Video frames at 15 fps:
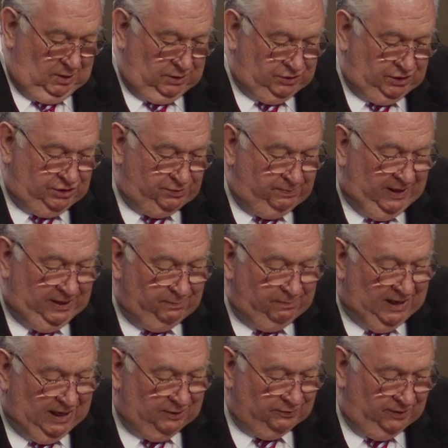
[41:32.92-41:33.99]
She's
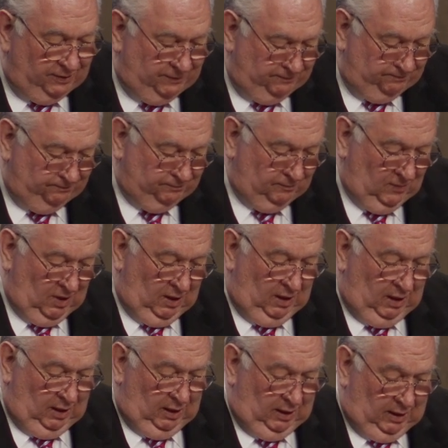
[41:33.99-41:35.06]
bedbound,
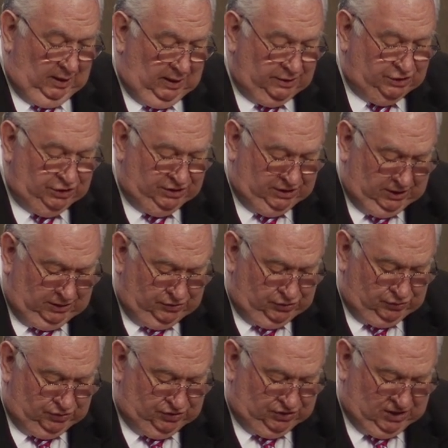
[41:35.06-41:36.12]
and she
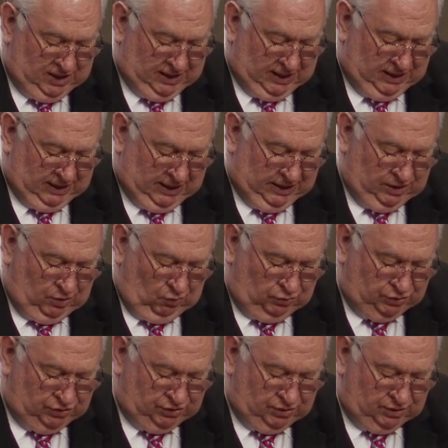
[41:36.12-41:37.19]
tells her son, I know
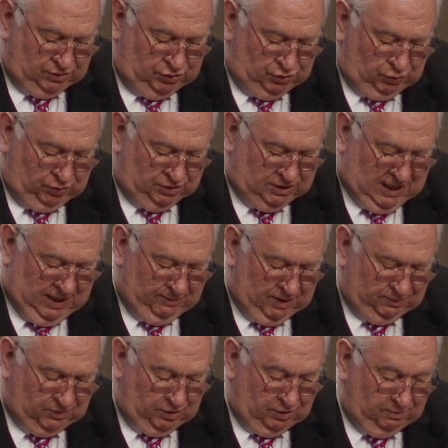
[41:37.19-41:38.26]
just in a short time
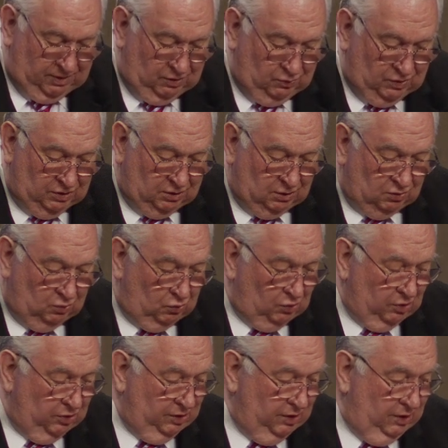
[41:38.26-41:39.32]
I'm gonna be with the
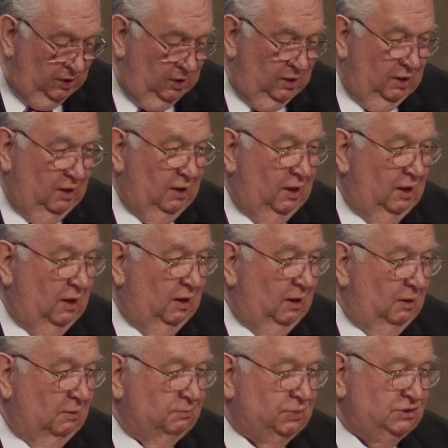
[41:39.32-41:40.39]
Lord,
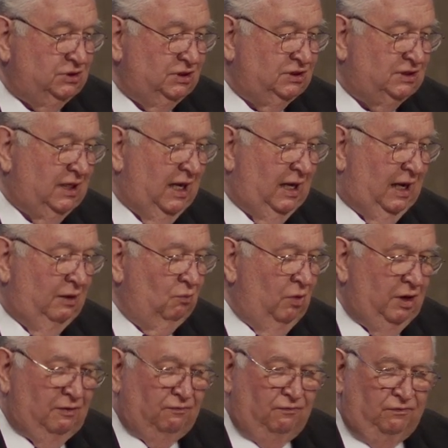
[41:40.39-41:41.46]
but she said, I
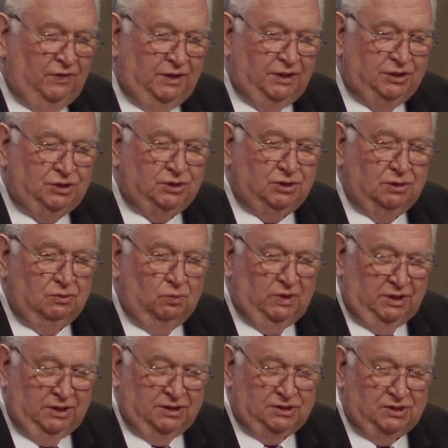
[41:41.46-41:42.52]
wanna finish
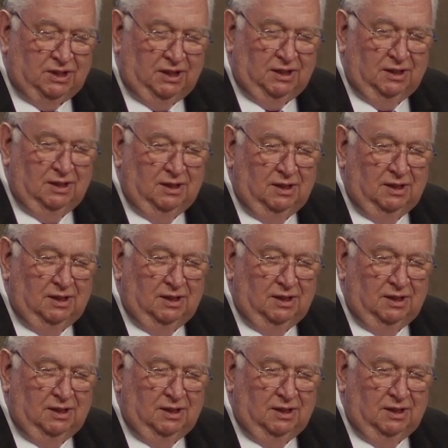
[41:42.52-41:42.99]
witnessing.